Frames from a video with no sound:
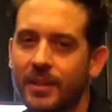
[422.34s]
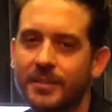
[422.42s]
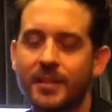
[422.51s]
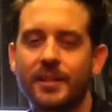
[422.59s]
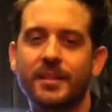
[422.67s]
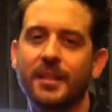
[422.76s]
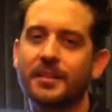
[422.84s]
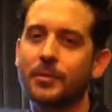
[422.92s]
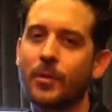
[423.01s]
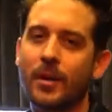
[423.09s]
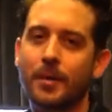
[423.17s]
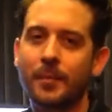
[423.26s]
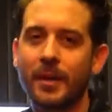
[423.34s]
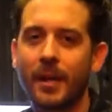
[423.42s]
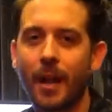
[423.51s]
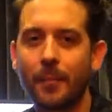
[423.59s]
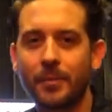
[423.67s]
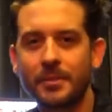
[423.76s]
Shouts out to Esquire,
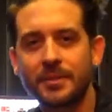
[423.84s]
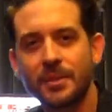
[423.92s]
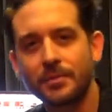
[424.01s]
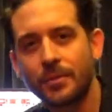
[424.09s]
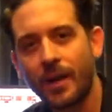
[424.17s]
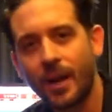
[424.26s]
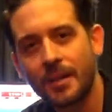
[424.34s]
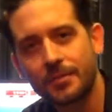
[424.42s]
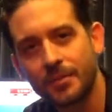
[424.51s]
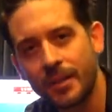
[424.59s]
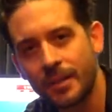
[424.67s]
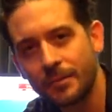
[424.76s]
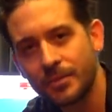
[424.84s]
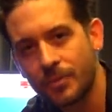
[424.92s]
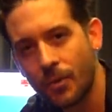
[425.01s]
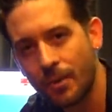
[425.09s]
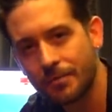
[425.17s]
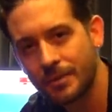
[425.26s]
man. I appreciate you guys for letting me
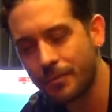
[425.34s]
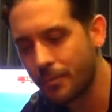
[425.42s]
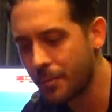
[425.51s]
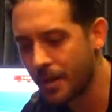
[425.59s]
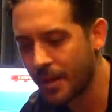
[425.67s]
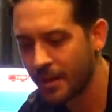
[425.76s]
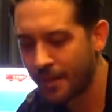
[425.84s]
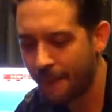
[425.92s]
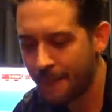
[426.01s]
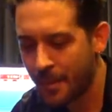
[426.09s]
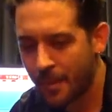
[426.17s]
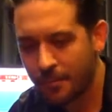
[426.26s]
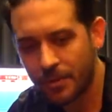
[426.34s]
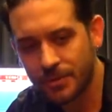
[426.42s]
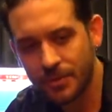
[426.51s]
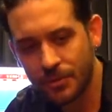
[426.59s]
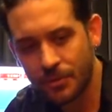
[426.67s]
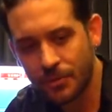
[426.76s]
show off some of my
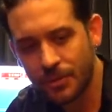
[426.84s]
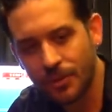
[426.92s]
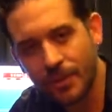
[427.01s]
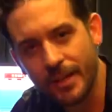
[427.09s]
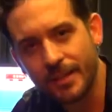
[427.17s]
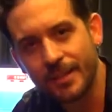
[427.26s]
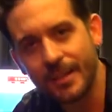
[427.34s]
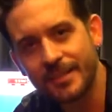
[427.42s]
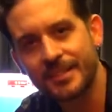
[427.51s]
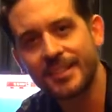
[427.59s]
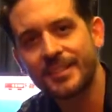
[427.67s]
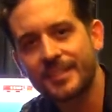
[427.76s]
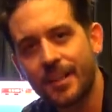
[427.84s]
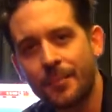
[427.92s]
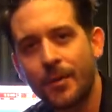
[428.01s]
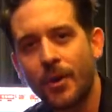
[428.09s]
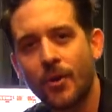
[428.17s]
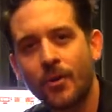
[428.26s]
personal curated collection
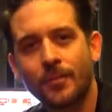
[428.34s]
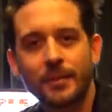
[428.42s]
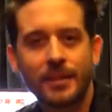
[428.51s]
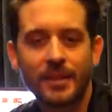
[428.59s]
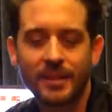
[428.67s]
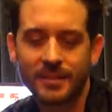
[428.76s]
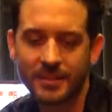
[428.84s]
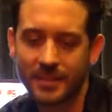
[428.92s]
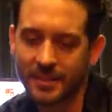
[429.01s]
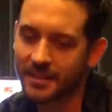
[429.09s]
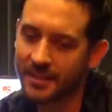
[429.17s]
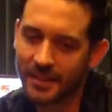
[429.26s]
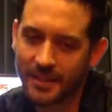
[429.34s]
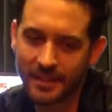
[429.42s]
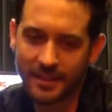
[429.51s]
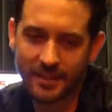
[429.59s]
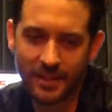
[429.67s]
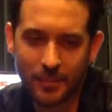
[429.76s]
inside my home, the things that
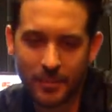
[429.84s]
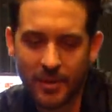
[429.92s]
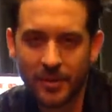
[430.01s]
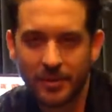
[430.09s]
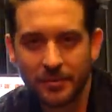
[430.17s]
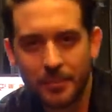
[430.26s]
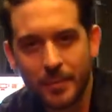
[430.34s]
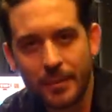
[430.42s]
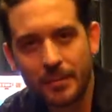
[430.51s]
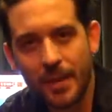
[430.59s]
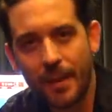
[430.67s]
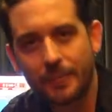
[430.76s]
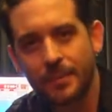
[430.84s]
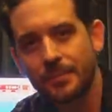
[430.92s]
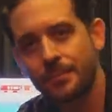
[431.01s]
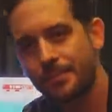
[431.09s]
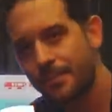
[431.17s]
I'm proud of that make me happy.